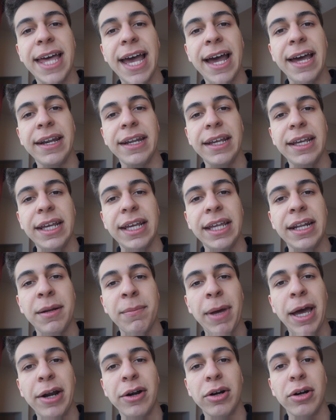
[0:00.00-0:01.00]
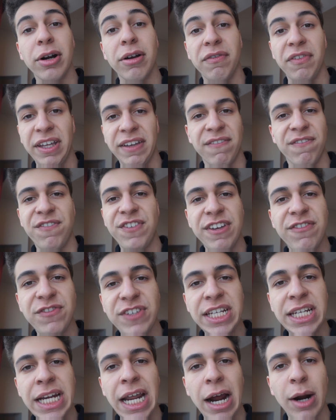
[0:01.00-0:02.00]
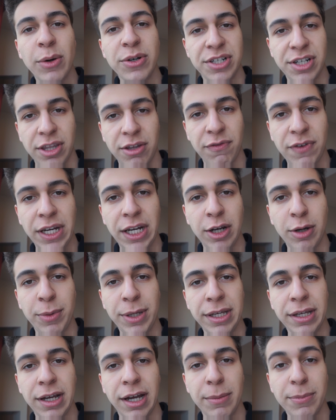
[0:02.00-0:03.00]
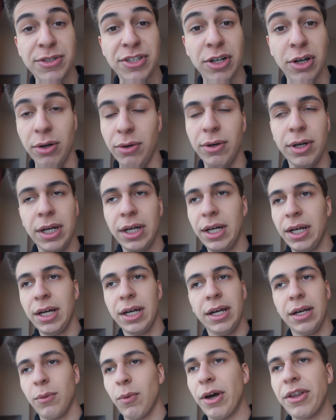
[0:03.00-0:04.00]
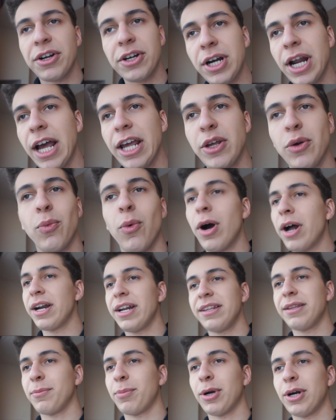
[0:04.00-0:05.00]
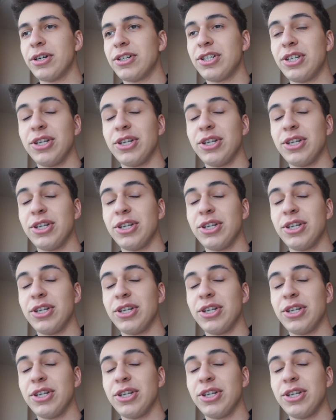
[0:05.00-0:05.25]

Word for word: that in a matter of like 15 hours of the video being up. So whether or not you wanted the part